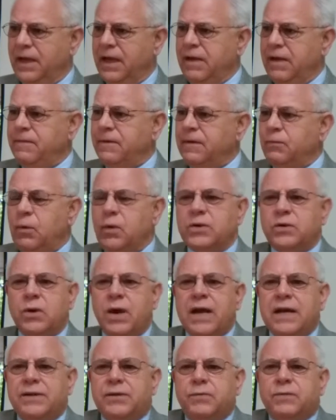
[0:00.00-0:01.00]
Even if we're
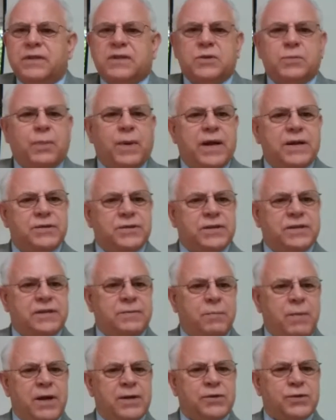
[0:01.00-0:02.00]
trying to express
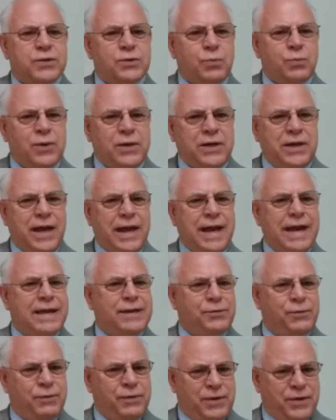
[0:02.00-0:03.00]
as much as we
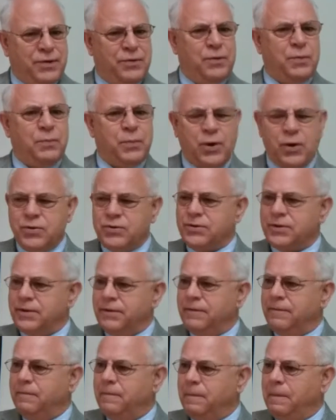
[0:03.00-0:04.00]
can to the other person
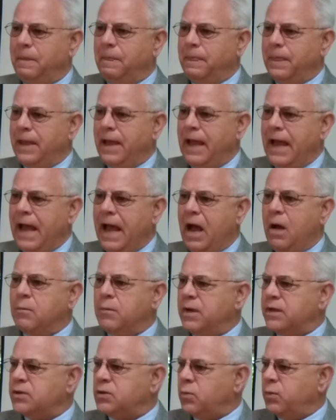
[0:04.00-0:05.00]
how
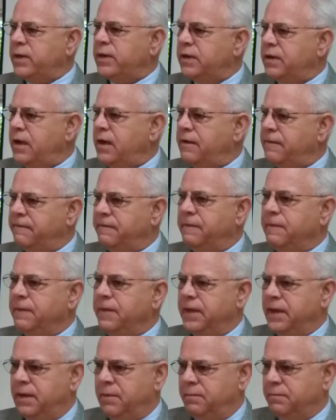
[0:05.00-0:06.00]
much we love
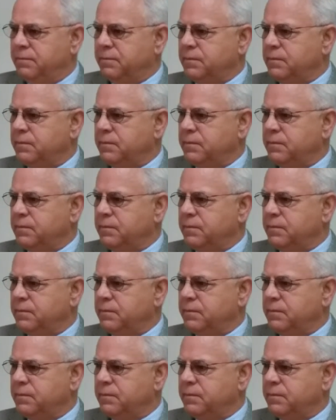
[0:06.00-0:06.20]
them.